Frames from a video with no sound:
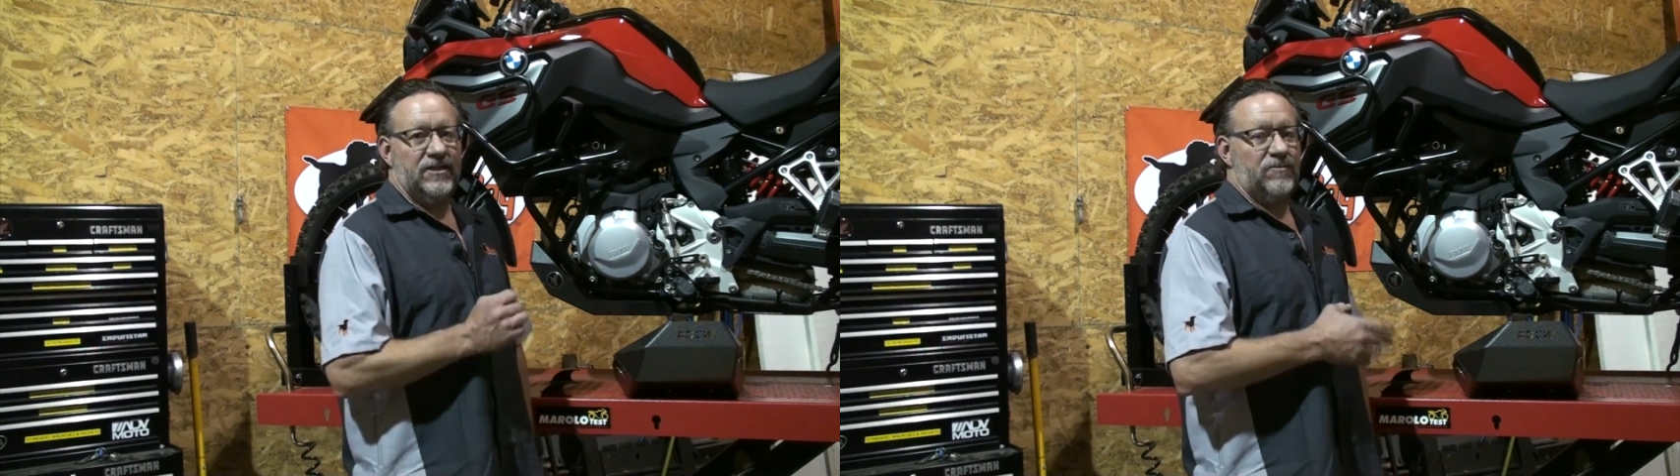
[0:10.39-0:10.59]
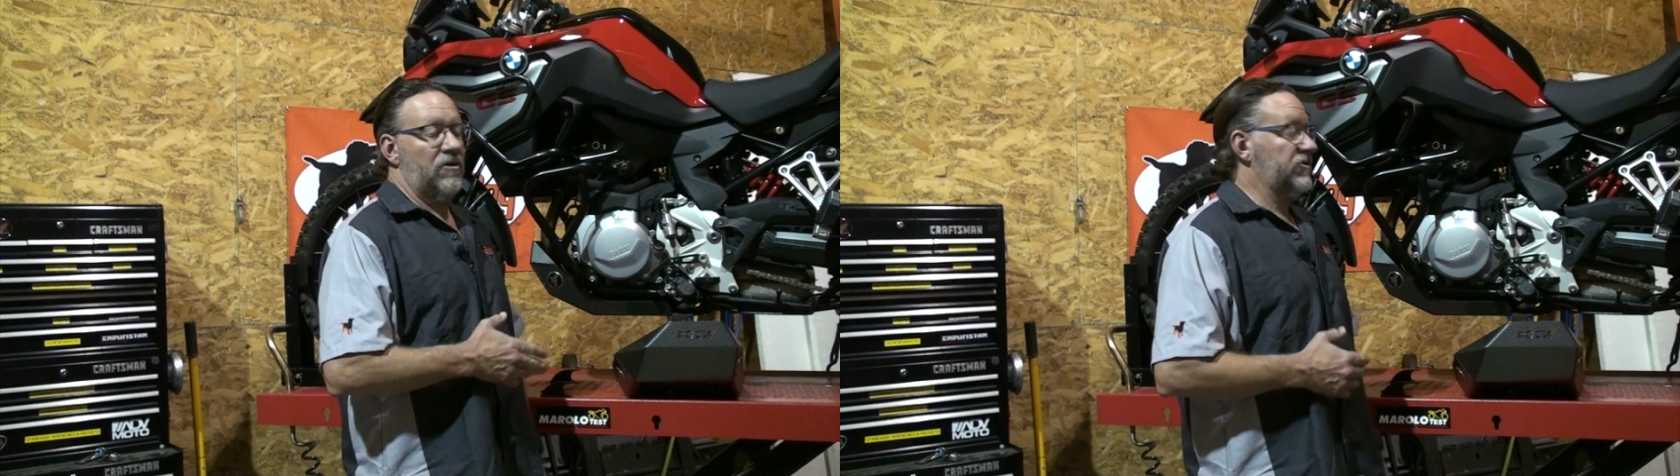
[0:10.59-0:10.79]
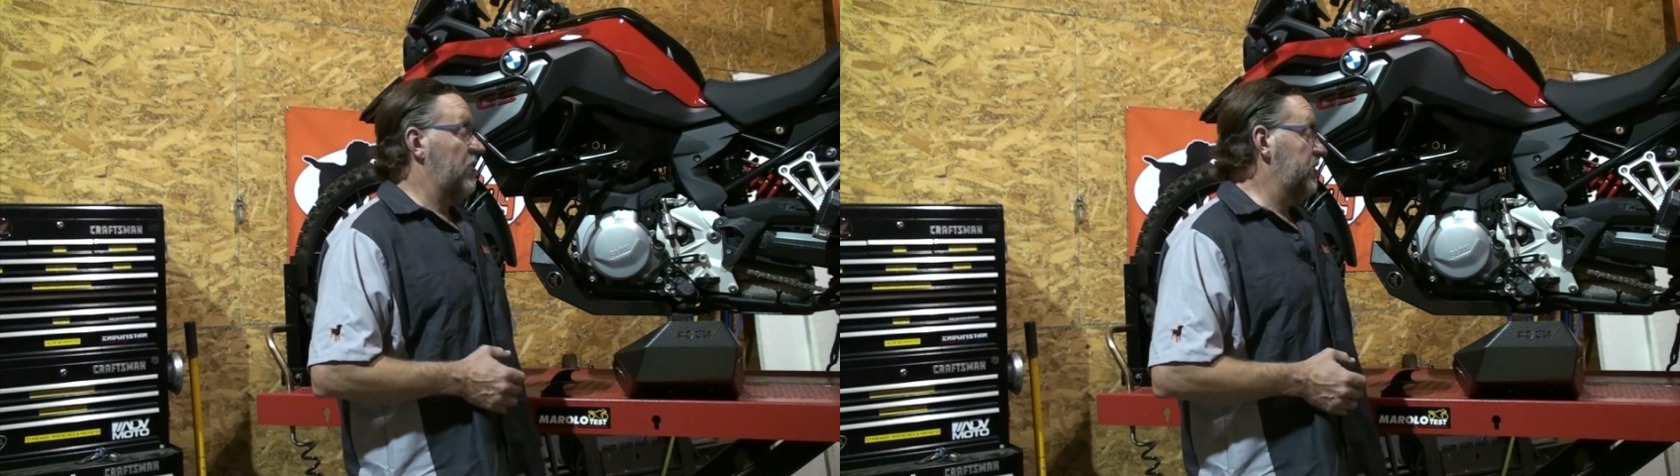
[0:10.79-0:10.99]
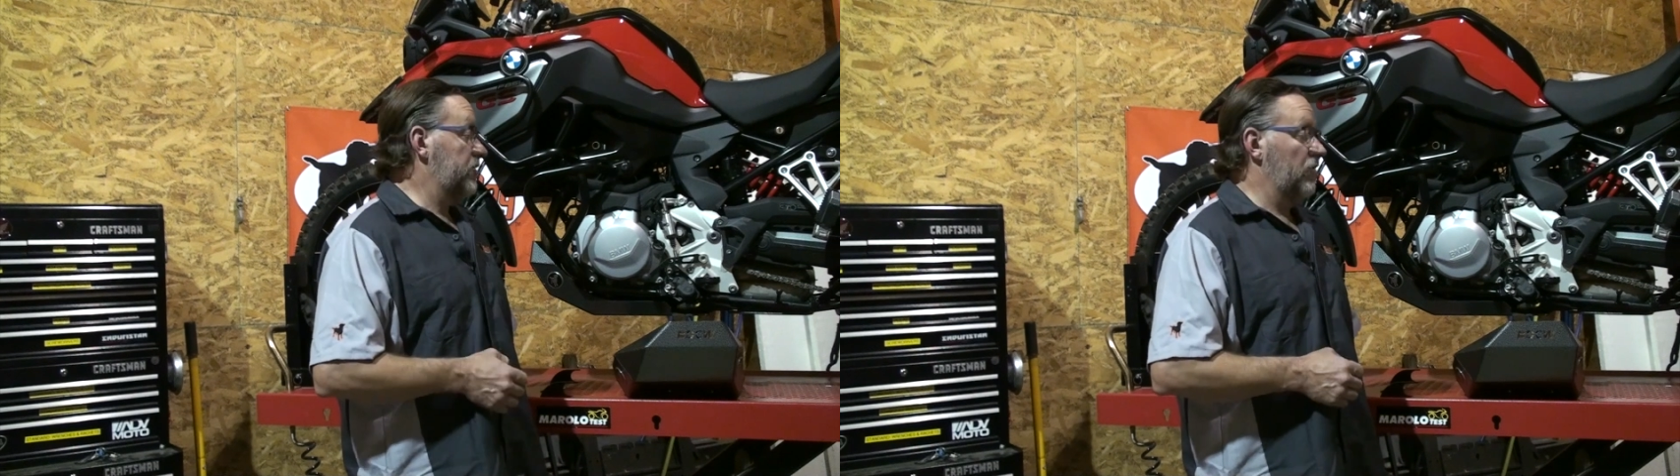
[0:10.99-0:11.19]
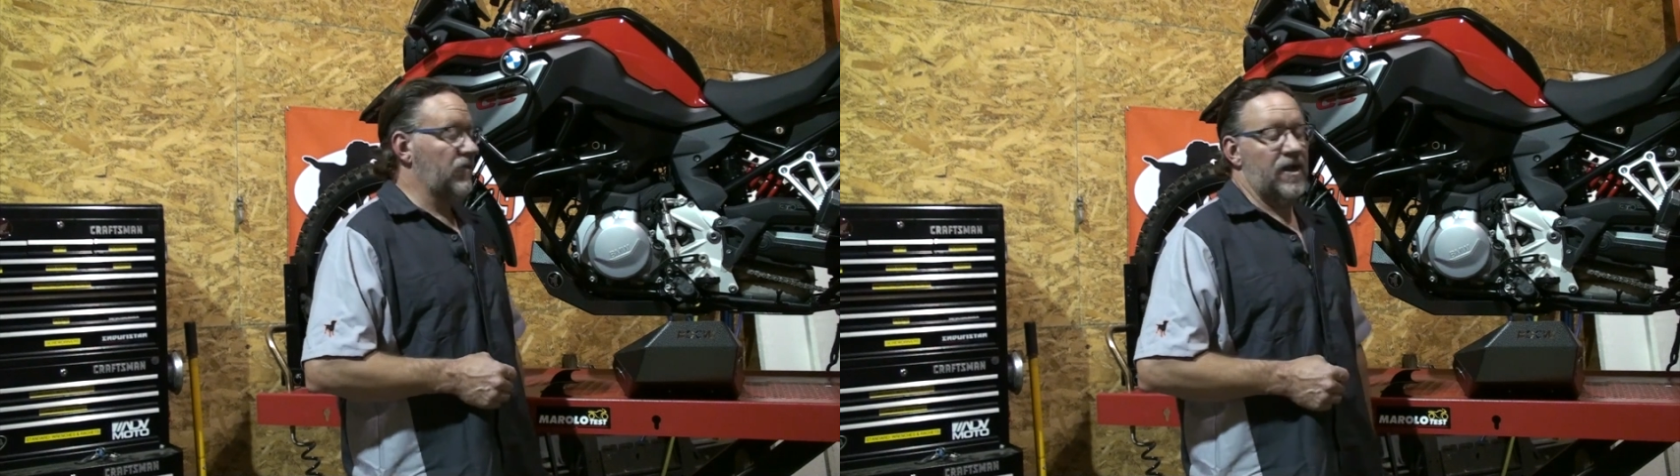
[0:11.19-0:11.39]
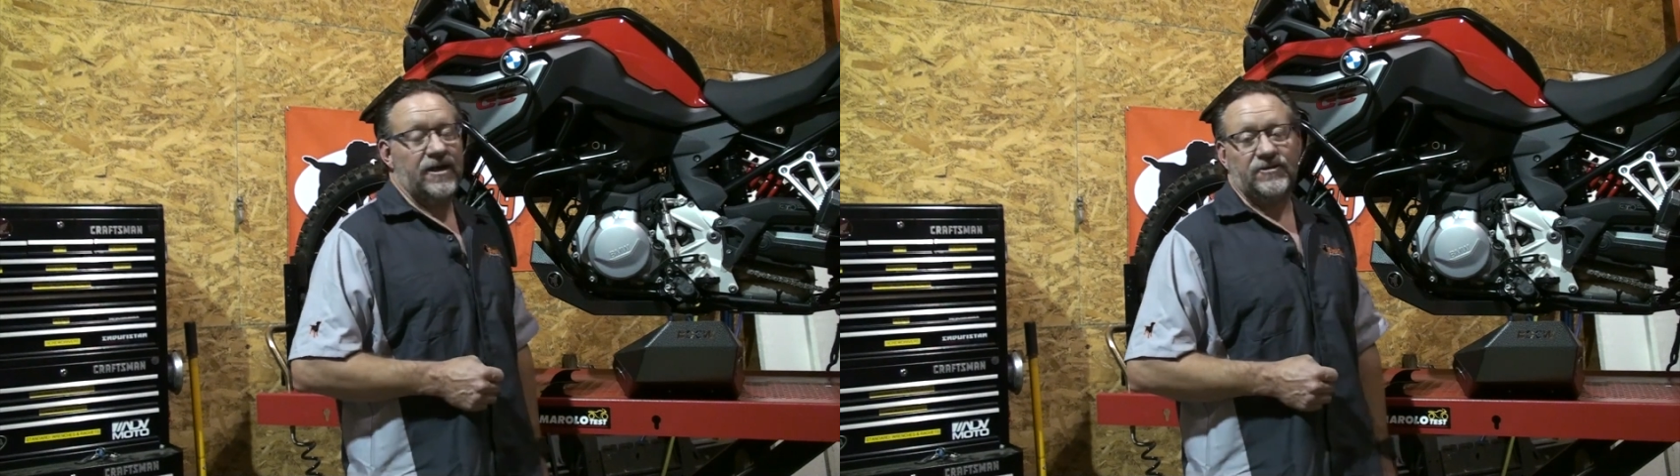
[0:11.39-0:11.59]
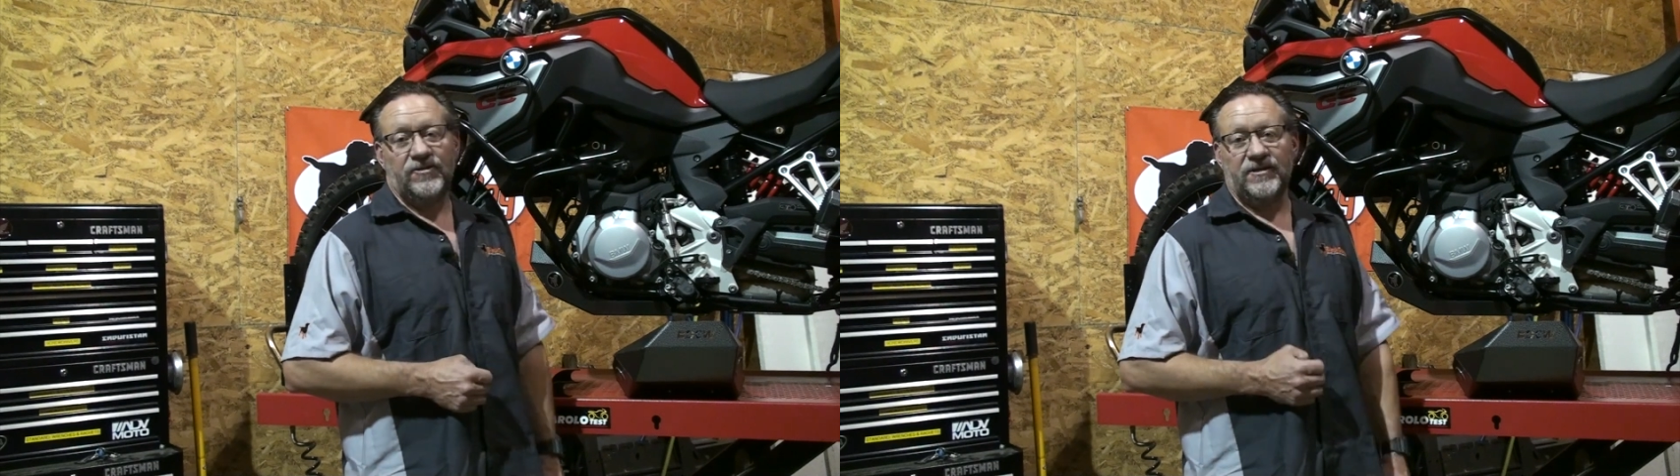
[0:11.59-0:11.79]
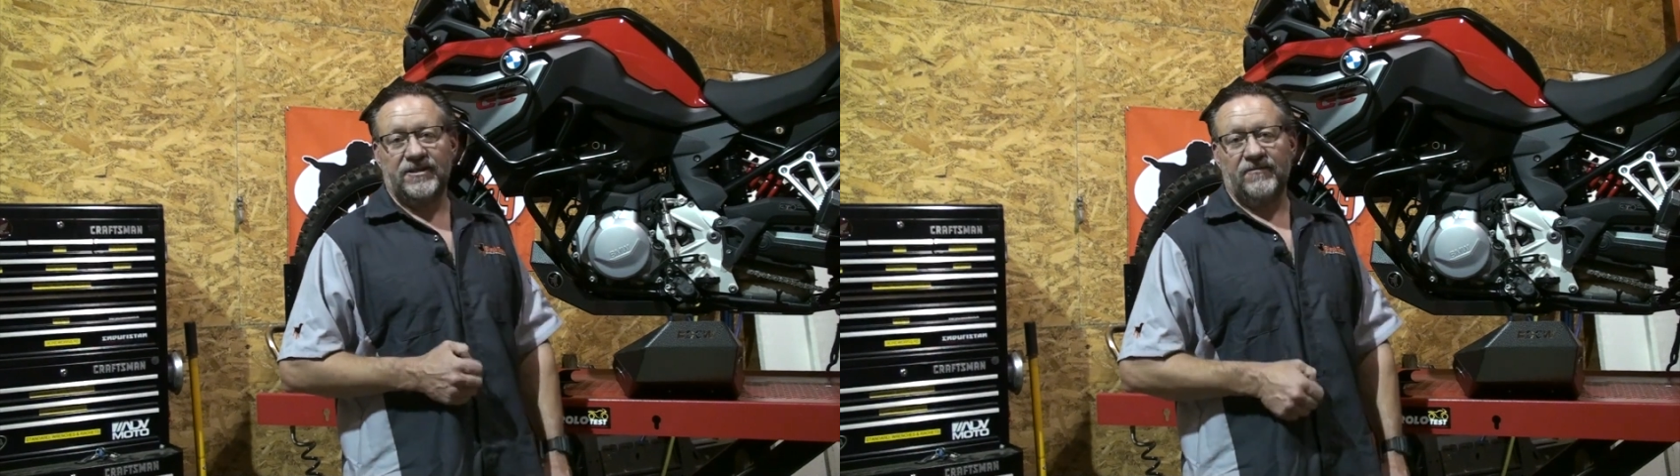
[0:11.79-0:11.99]
These parts also apply
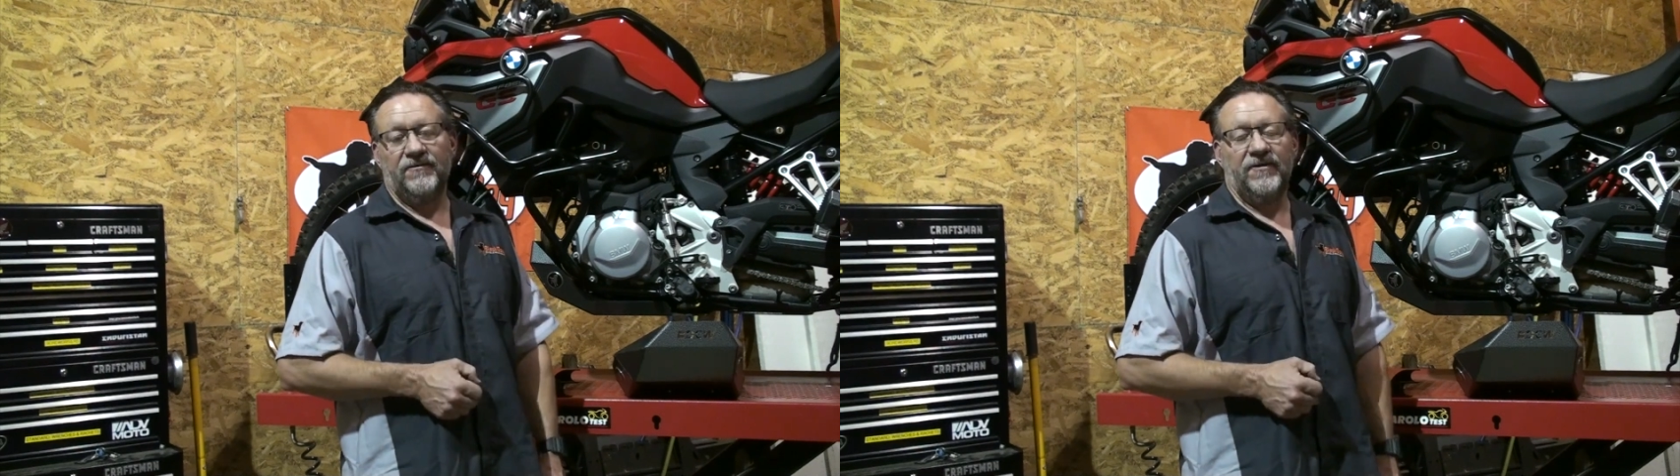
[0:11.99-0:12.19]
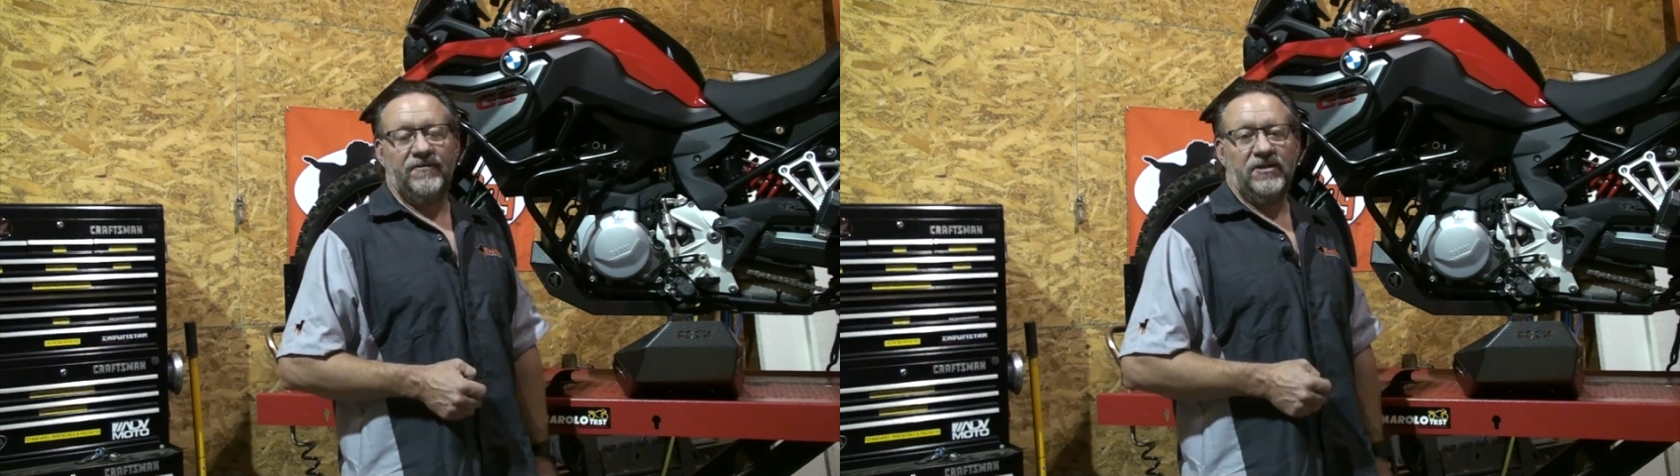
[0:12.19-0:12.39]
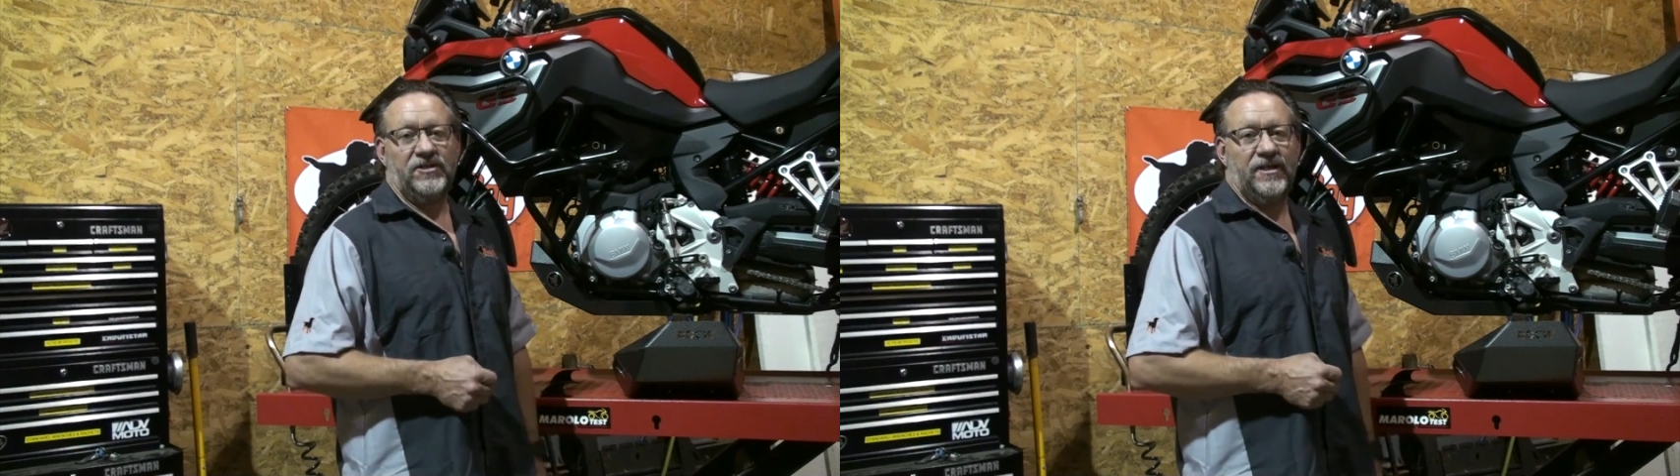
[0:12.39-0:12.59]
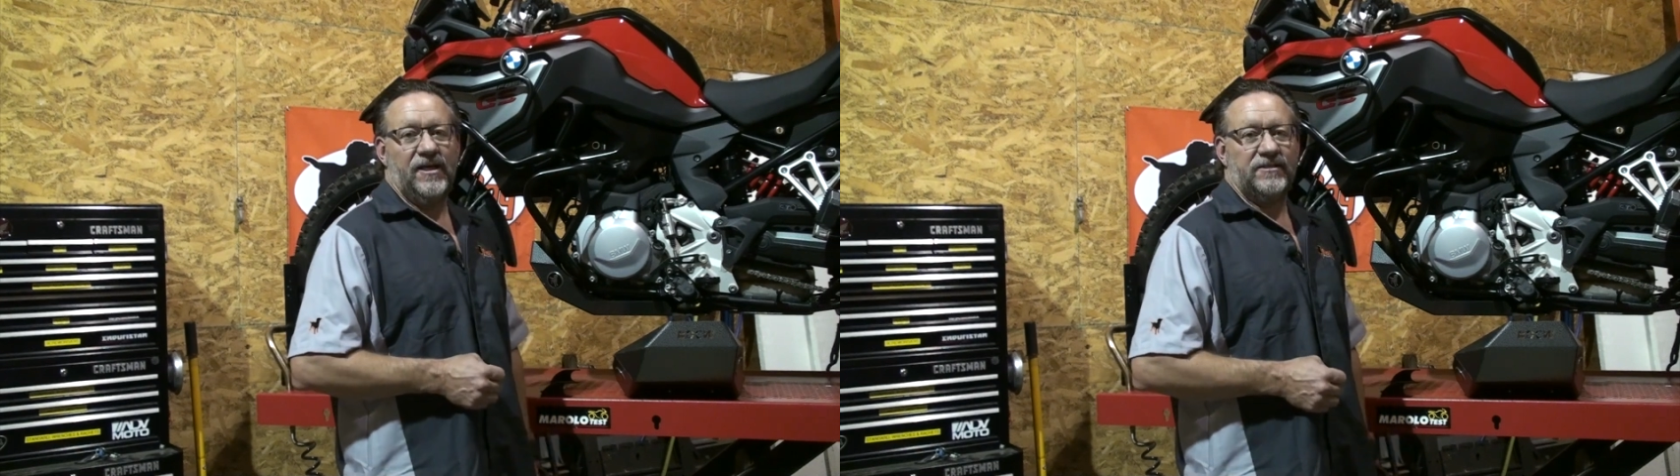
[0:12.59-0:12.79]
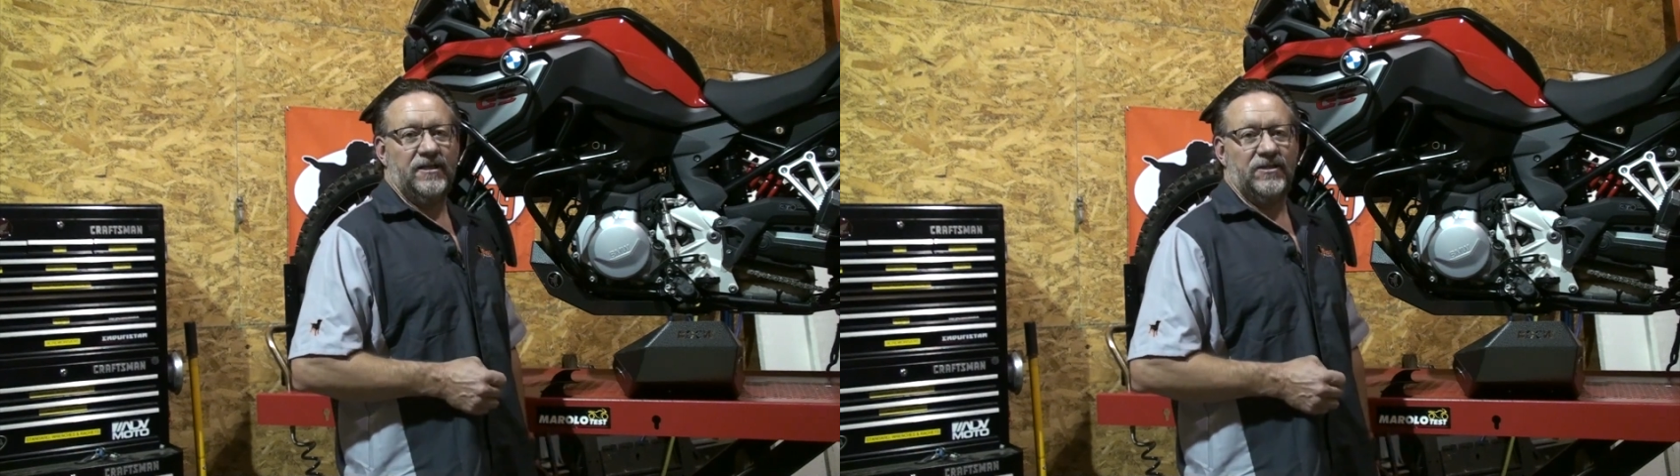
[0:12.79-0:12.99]
to the 750GS